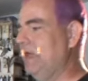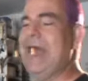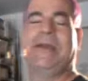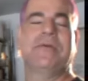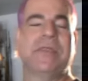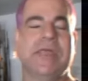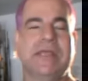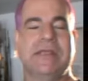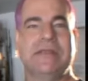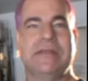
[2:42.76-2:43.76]
I don't
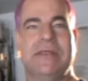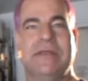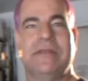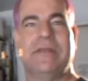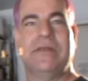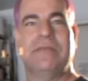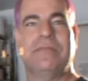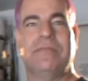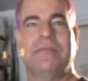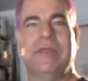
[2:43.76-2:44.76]
think that
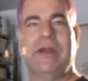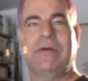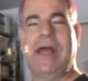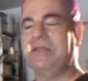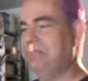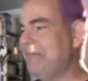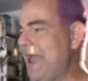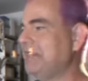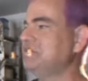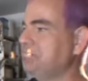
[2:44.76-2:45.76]
you know, I
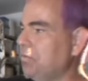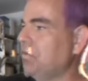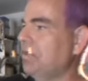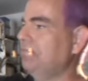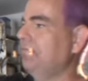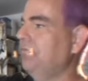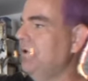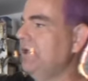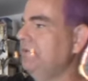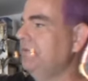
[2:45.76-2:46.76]
match more
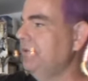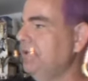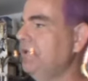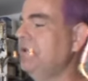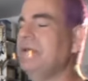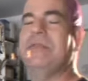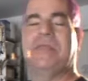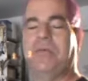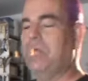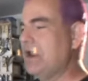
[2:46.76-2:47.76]

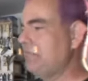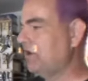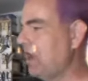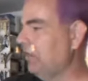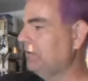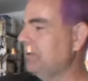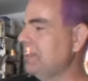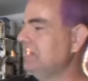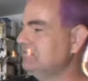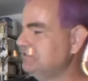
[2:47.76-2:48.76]
whatever color it
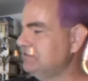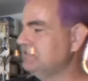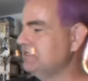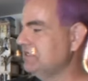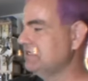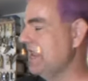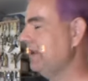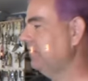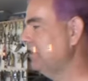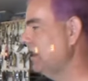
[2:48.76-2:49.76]
is to the
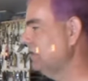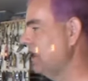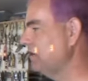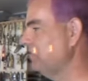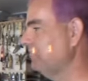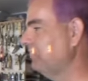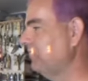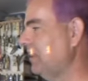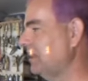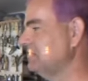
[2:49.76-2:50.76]
tail that I like. But
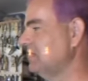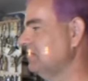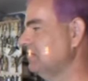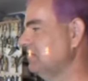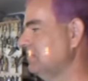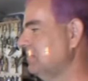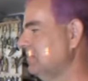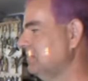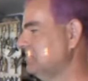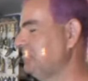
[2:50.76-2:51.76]
for, like I say,
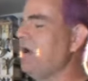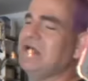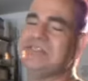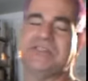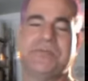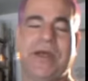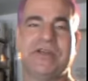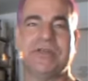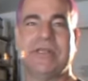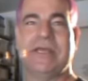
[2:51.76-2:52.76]
the spots
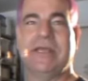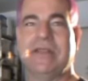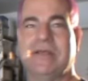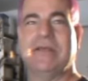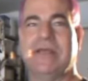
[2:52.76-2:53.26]
especially, and